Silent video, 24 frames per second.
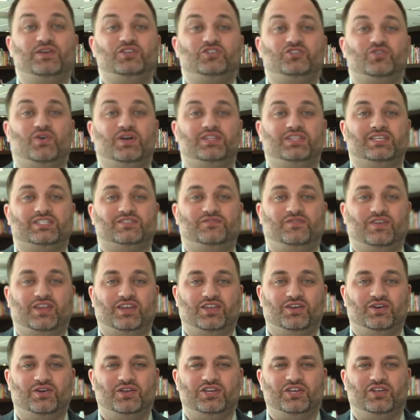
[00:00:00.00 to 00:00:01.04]
enjoyed this
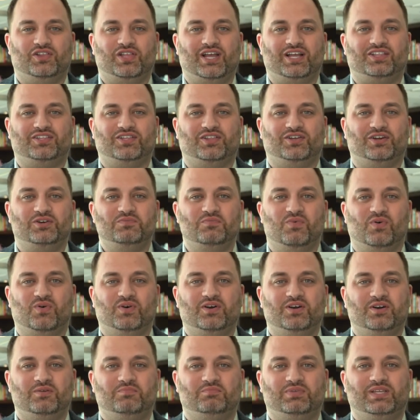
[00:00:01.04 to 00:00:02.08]
video and you'd like to learn
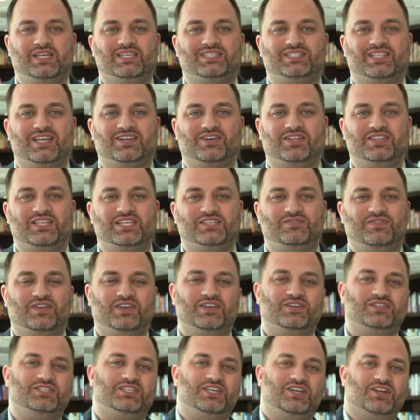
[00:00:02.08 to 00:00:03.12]
more, please click on these
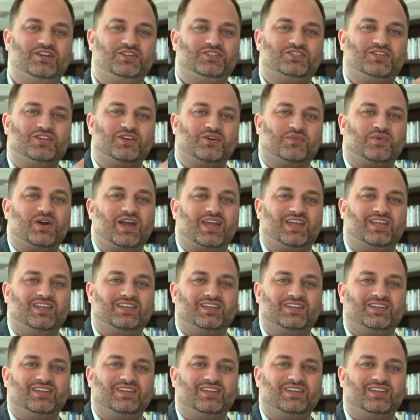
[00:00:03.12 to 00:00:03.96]
videos here to your right.